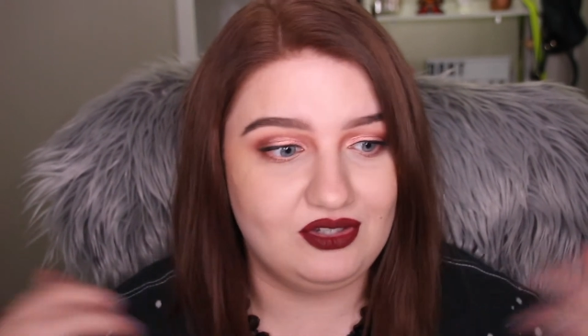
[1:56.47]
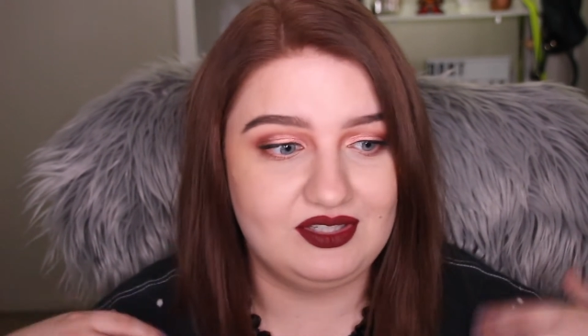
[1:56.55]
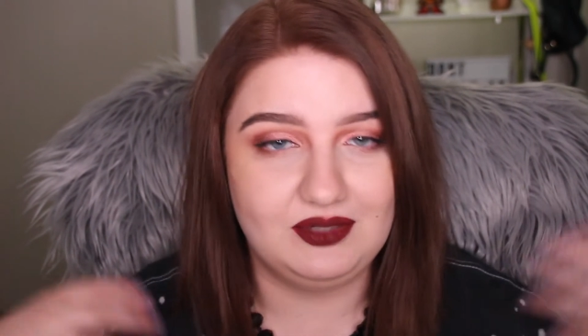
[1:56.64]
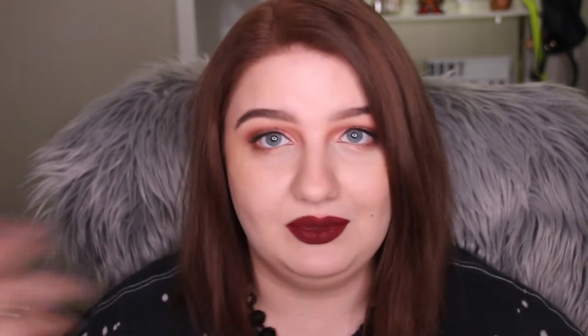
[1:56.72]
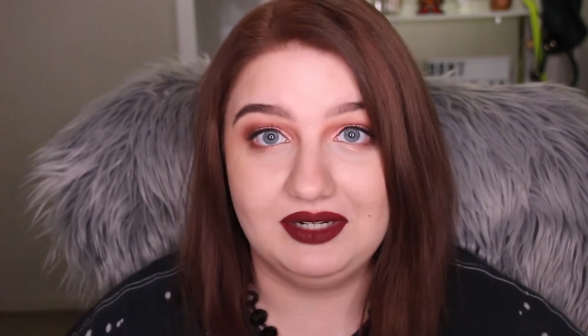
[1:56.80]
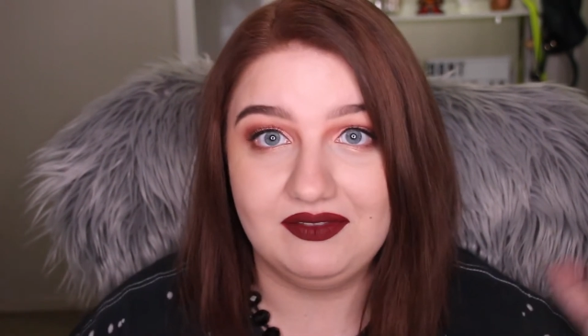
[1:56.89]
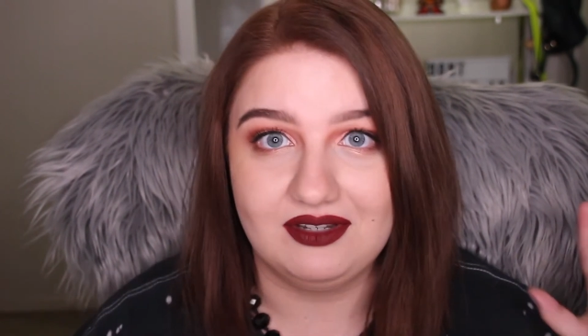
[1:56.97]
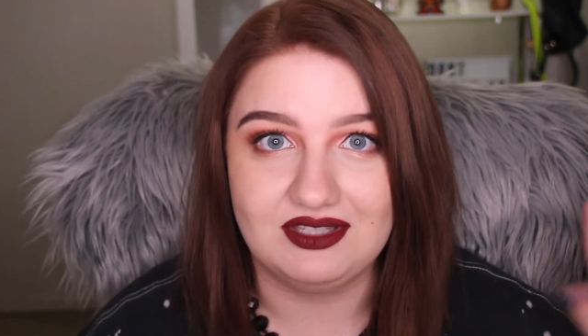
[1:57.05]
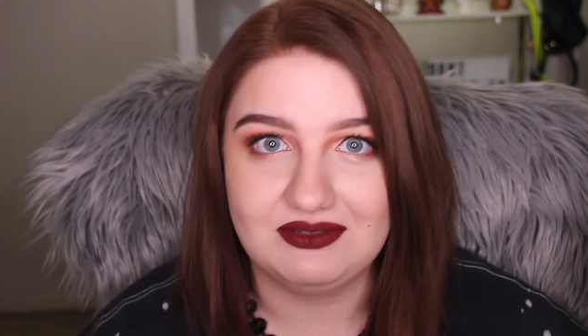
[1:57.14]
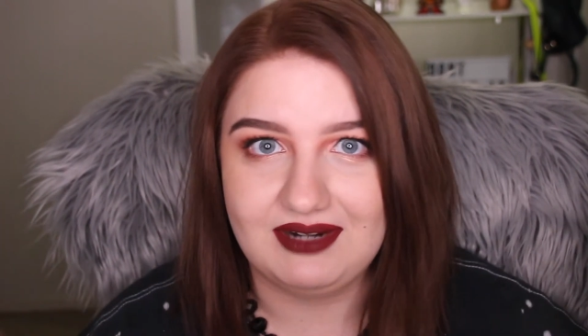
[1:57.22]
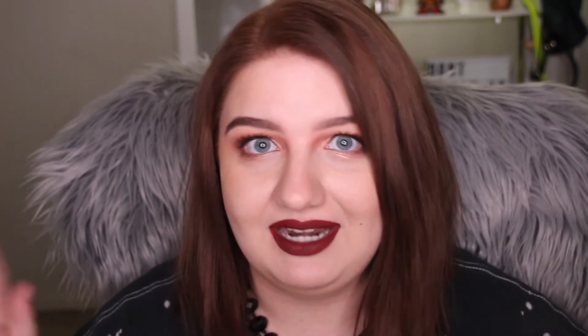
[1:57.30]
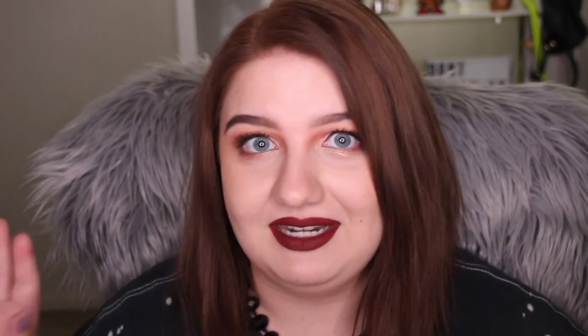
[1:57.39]
using one of
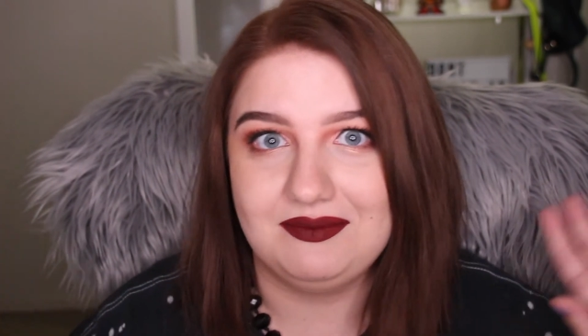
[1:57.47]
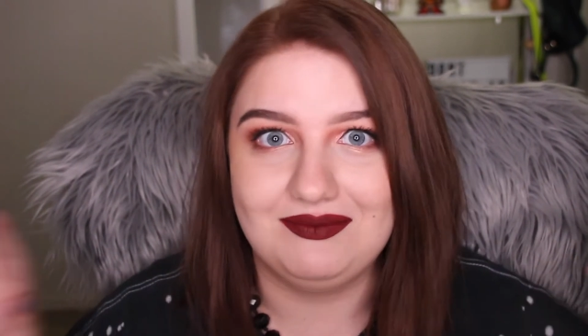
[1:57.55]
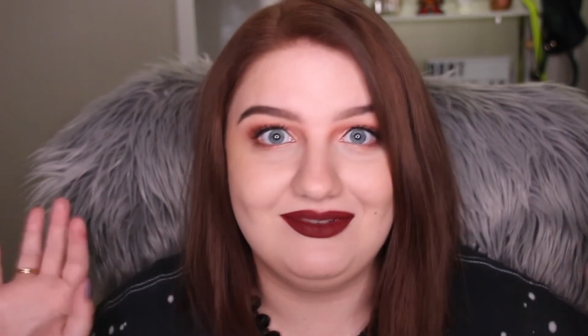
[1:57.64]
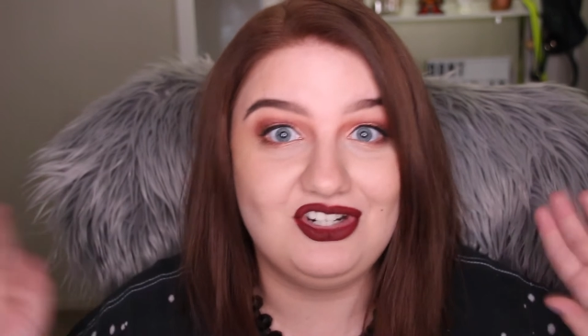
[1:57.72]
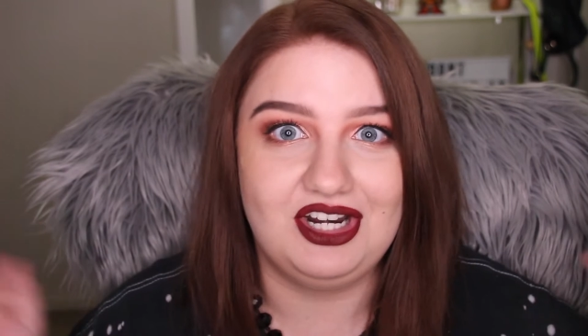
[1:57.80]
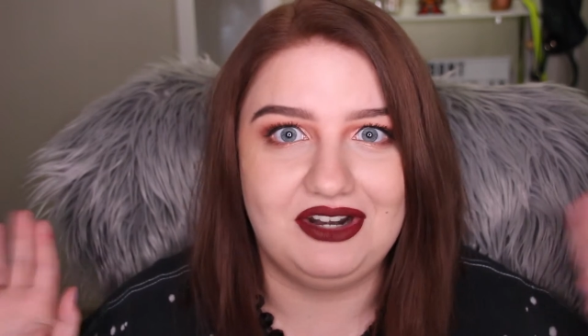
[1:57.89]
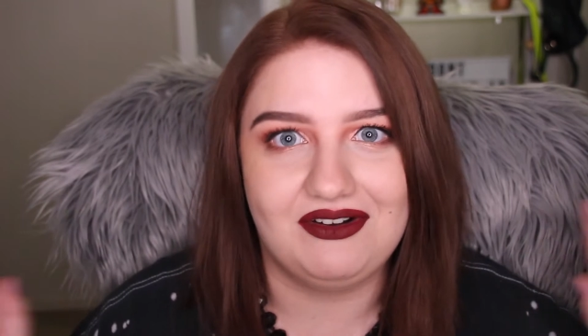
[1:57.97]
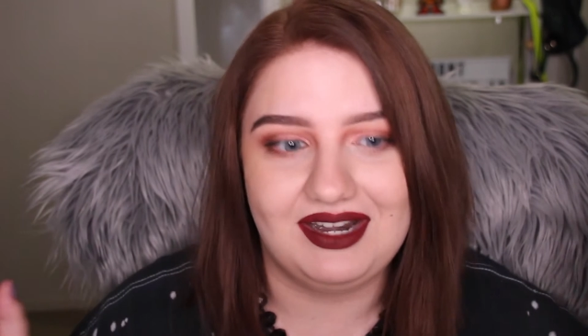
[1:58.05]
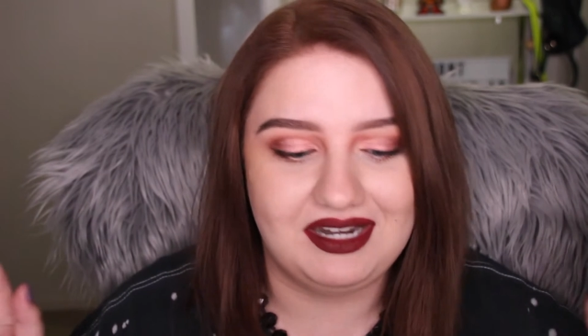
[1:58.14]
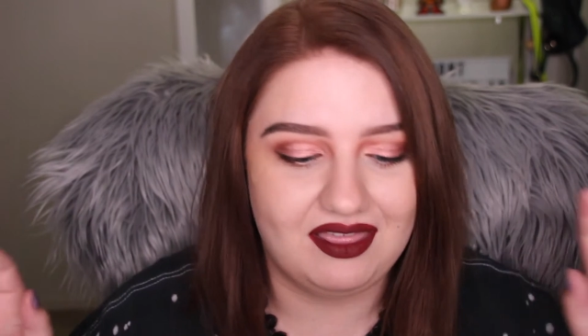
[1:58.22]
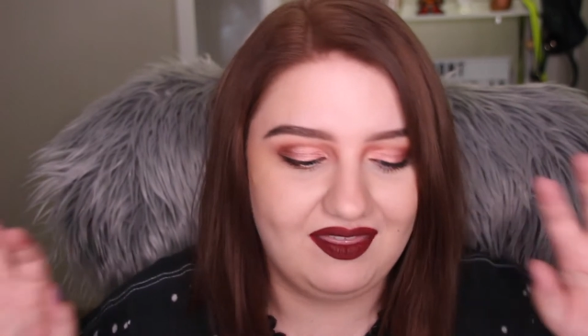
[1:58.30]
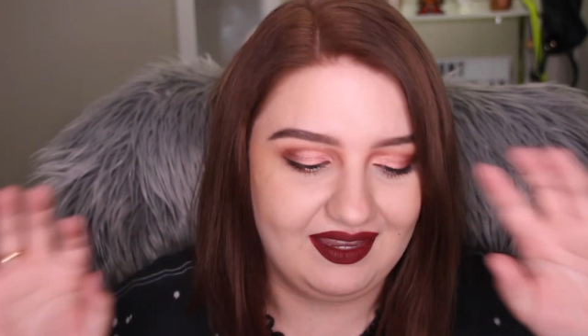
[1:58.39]
those random
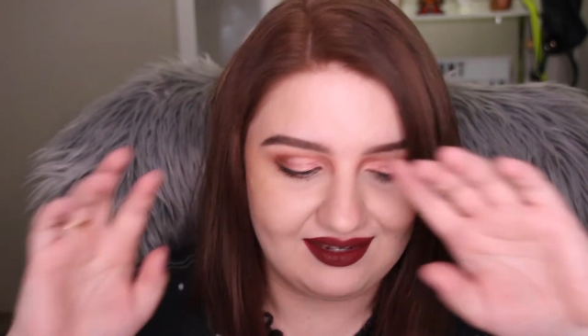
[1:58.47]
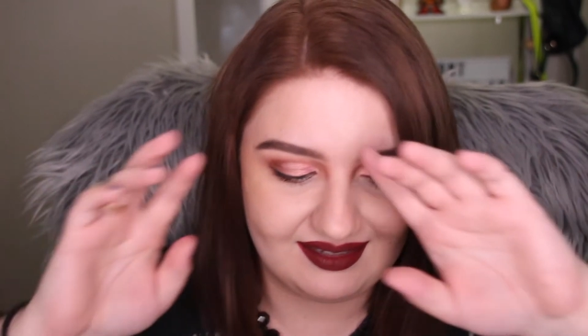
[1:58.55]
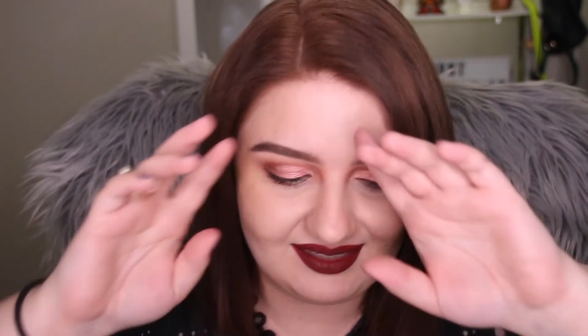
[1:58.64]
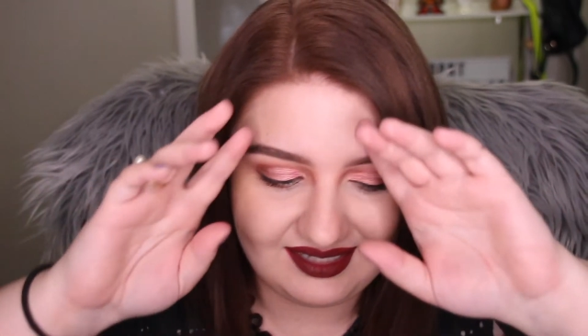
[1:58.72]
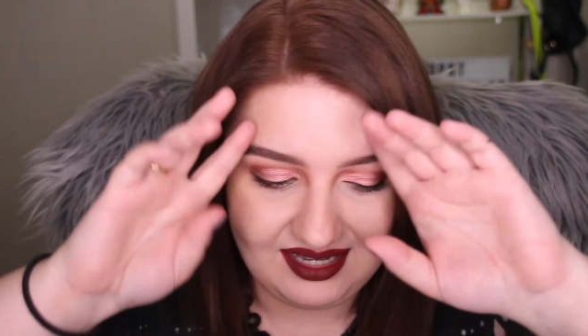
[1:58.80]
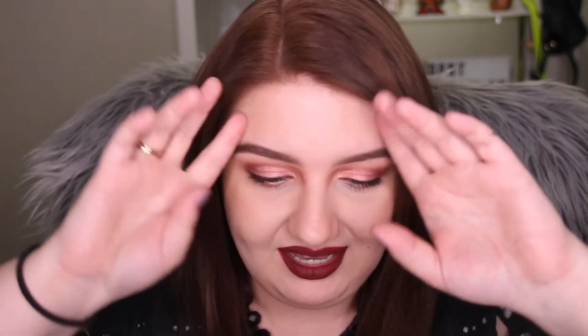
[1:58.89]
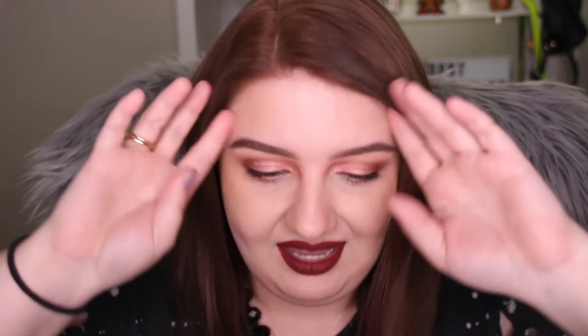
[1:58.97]
generator things.